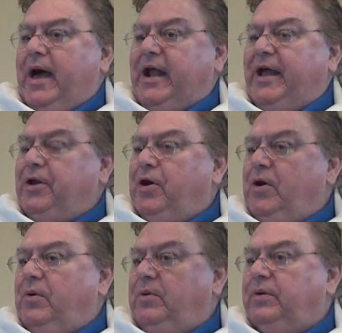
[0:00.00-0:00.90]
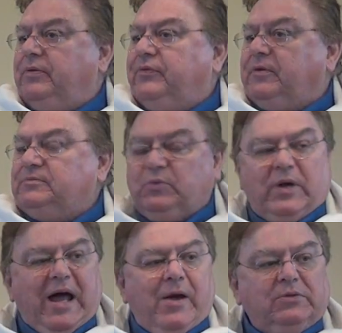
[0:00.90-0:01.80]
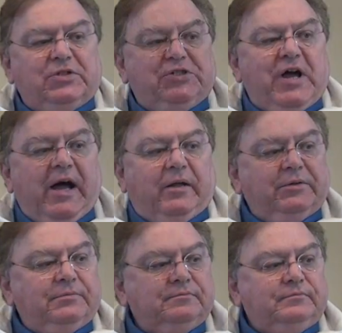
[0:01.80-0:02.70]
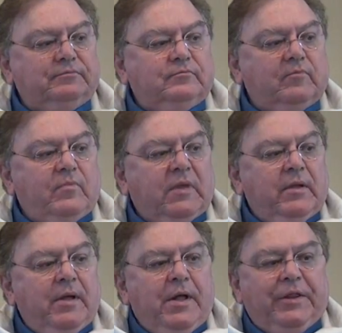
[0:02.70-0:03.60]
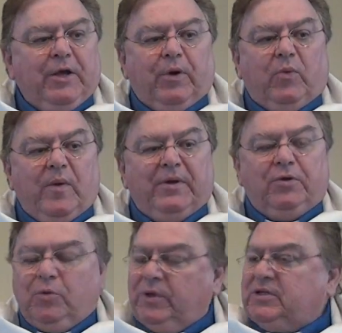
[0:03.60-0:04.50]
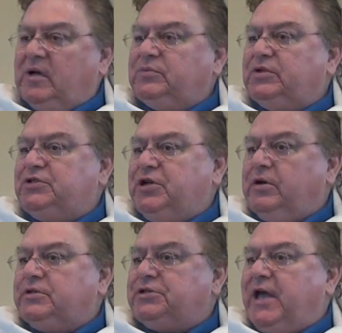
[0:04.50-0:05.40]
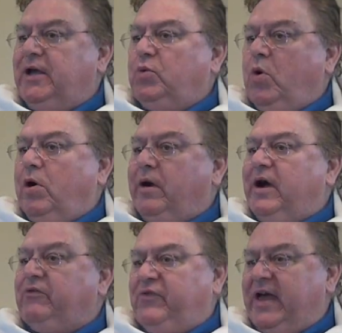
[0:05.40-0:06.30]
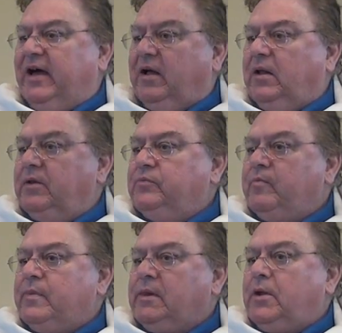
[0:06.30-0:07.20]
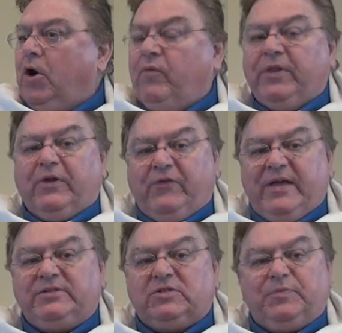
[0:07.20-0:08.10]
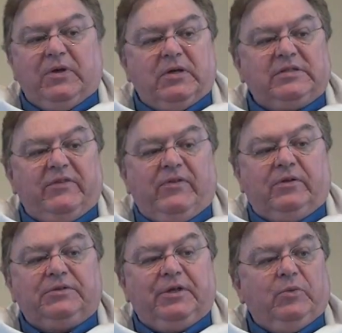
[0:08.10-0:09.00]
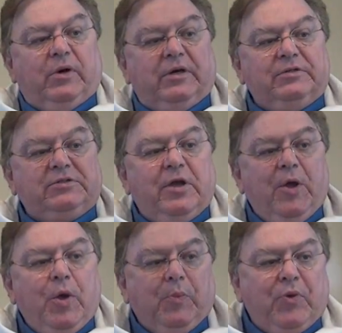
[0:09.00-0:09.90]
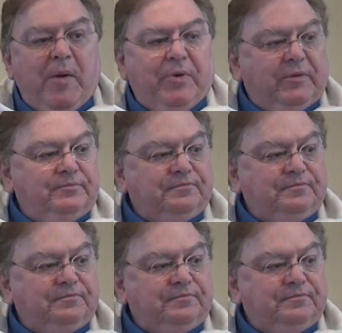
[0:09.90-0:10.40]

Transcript: And I know from when I was a child, there were women who would come to church and wore a veil over their faces because they felt it was proper.